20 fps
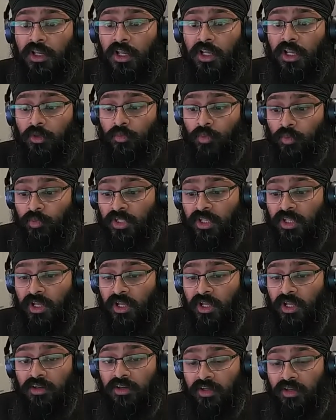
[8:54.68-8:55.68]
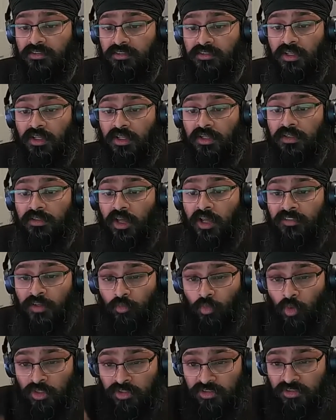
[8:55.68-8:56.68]
with our clients. And I think
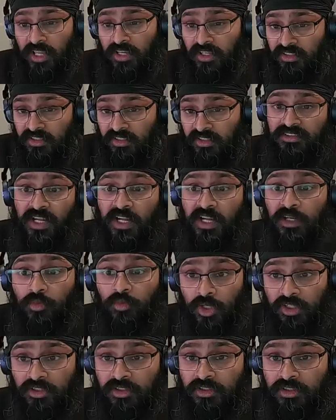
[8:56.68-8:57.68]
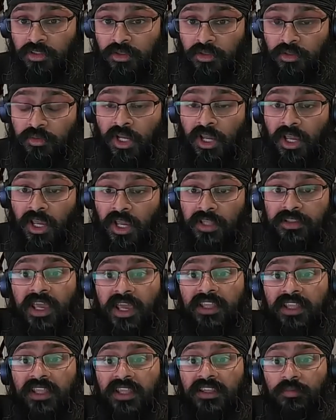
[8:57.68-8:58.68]
once they understand what it can do, they're
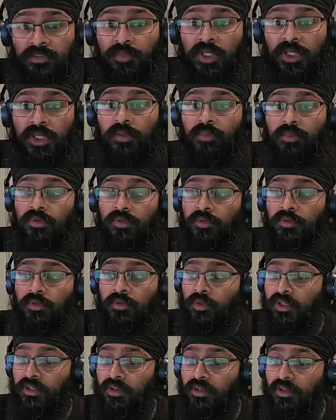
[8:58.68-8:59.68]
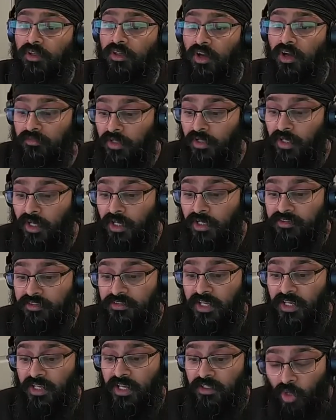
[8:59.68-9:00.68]
the best people who can kind of
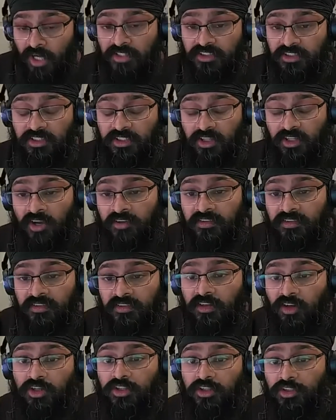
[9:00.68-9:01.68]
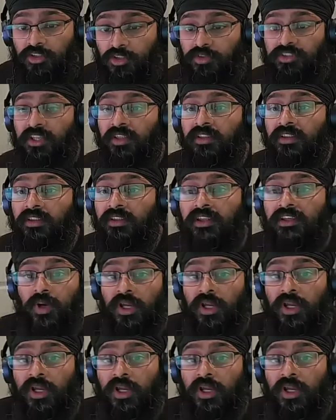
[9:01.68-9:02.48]
say, oh, actually, I think I can use it in this way,